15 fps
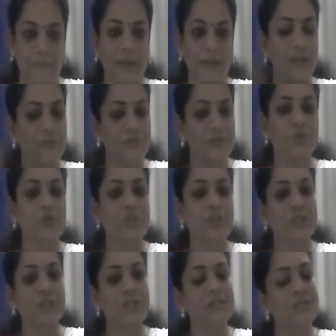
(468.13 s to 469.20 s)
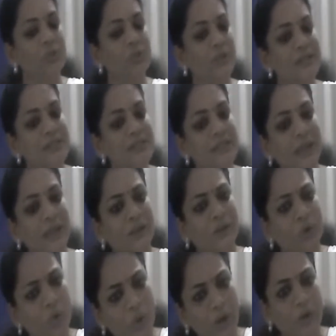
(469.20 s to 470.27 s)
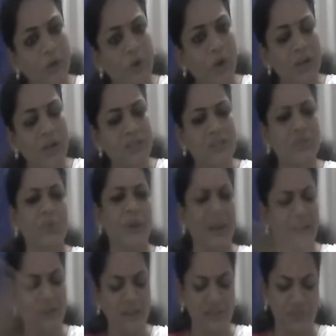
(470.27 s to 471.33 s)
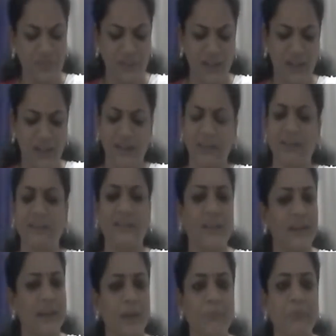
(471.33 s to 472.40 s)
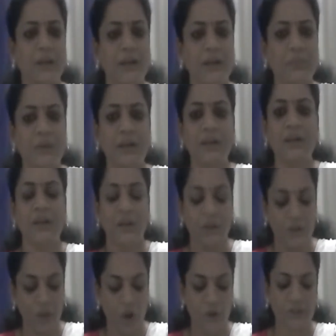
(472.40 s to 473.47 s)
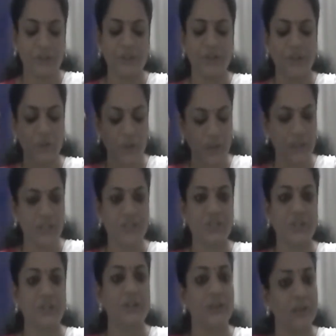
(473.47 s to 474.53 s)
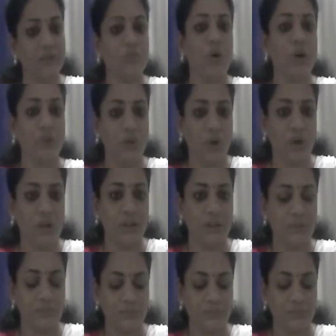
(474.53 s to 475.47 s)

In future, students can go across to any field, like they can become a doctor or engineer and whatnot.